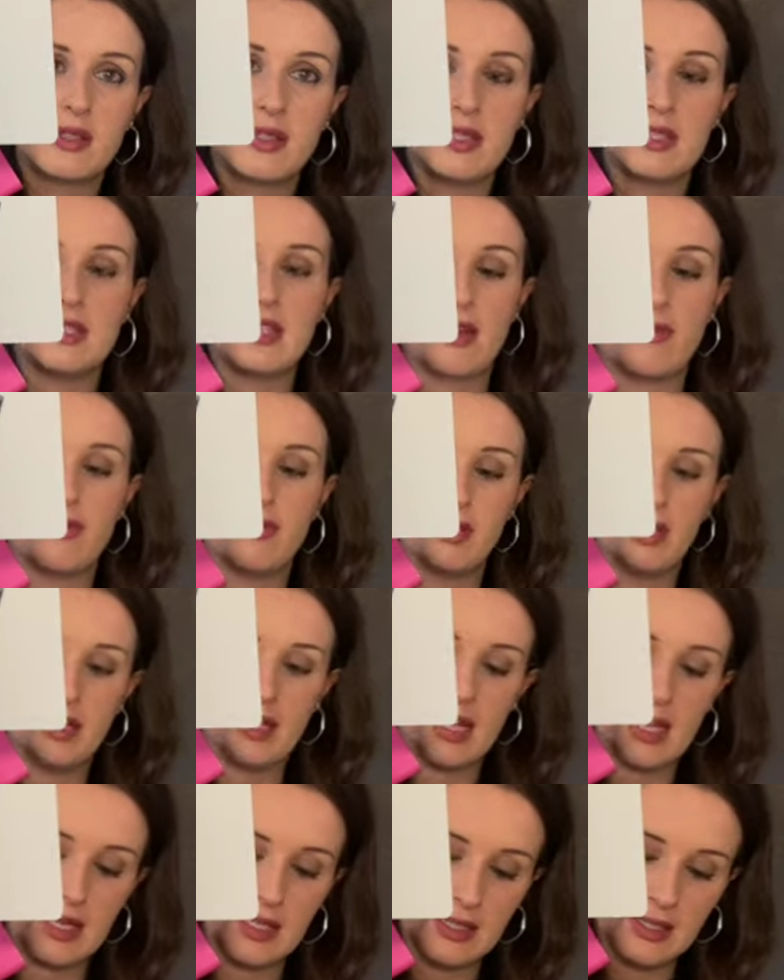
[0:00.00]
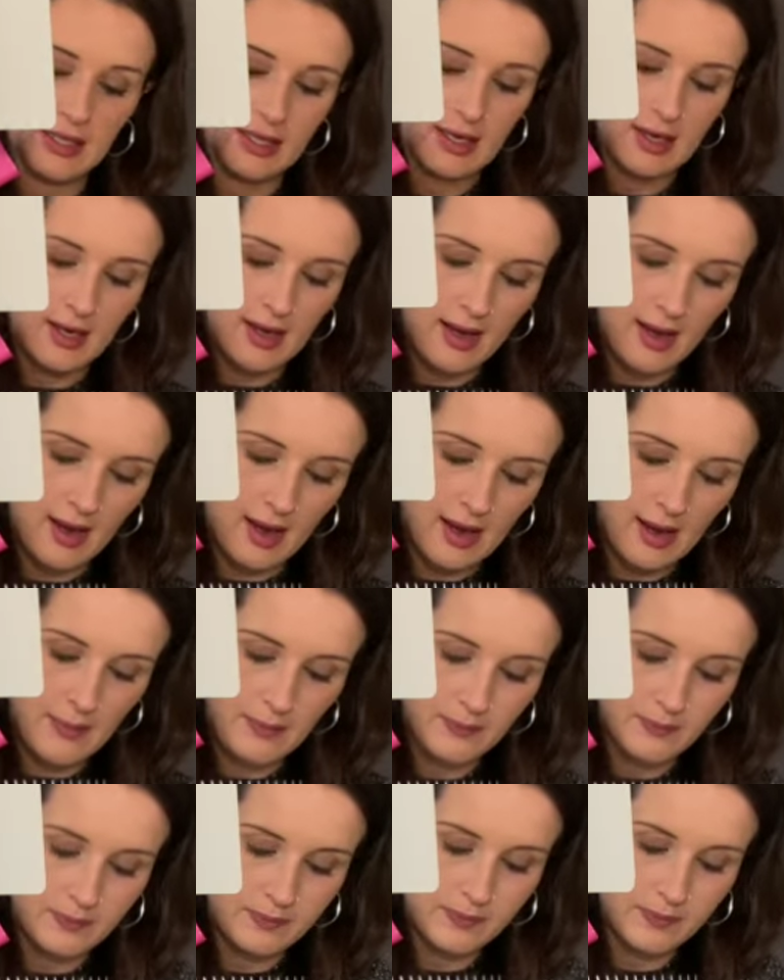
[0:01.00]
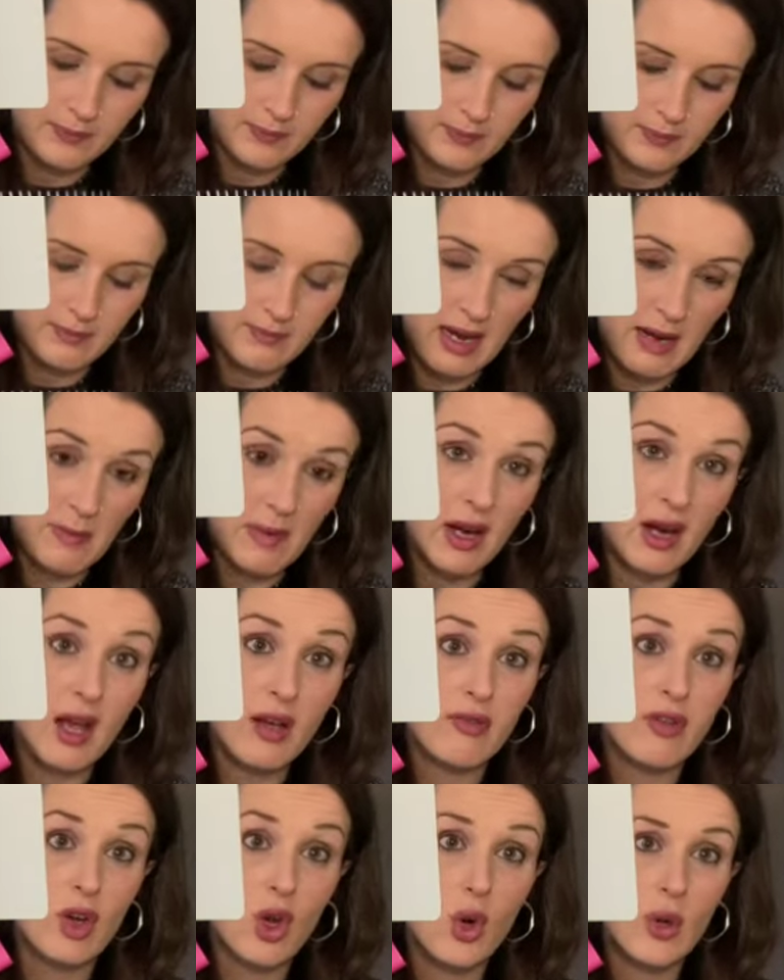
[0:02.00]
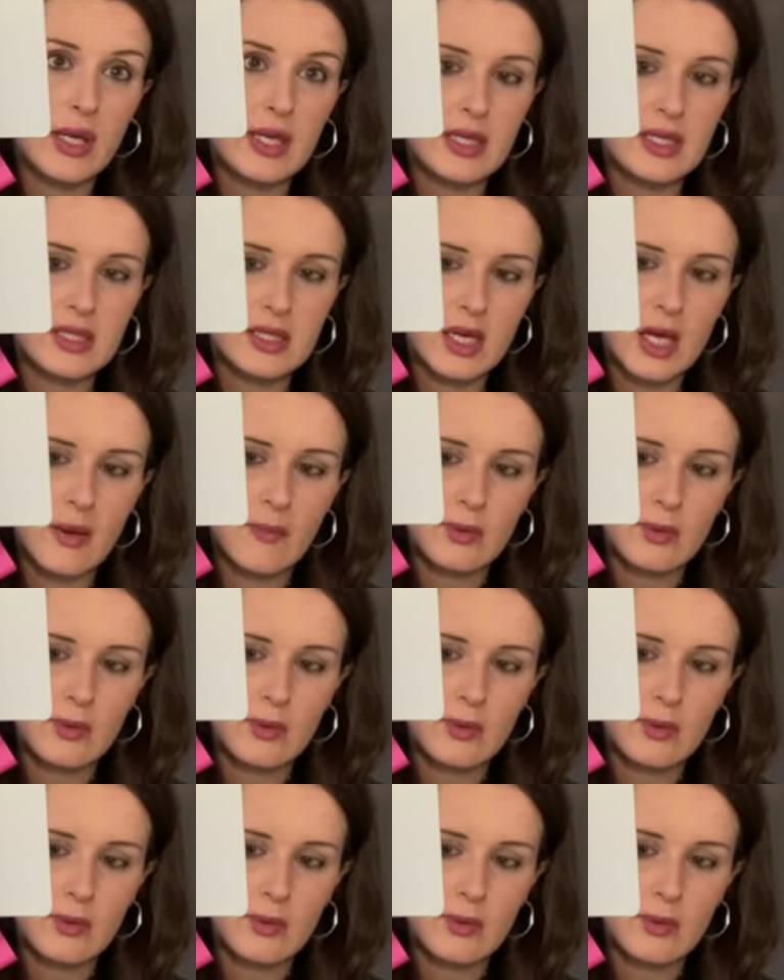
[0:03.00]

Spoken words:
It's definitely made my life a lot easier